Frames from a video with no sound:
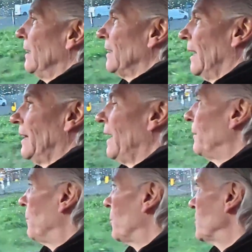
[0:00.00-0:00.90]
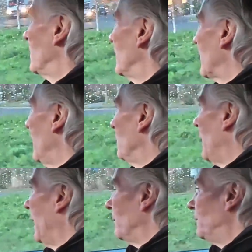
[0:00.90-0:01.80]
Yeah, that wasn't going to go
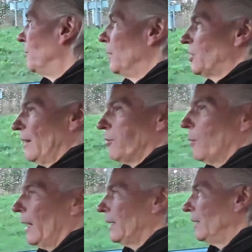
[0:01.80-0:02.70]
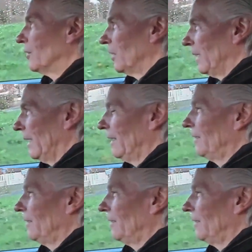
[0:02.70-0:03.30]
well, whichever way you look at it.